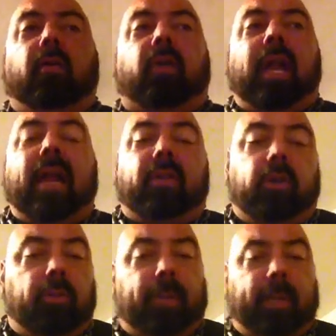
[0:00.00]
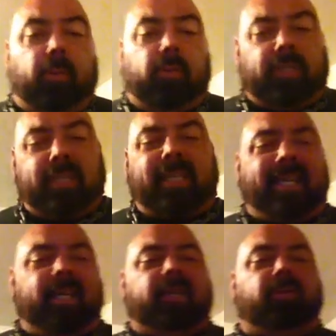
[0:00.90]
For a lot of the new people just
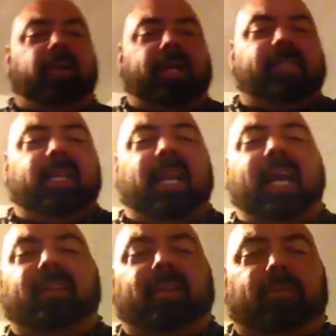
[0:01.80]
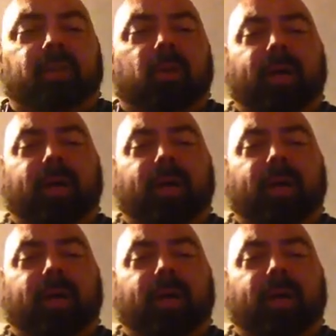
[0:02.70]
getting into it, I see a lot of different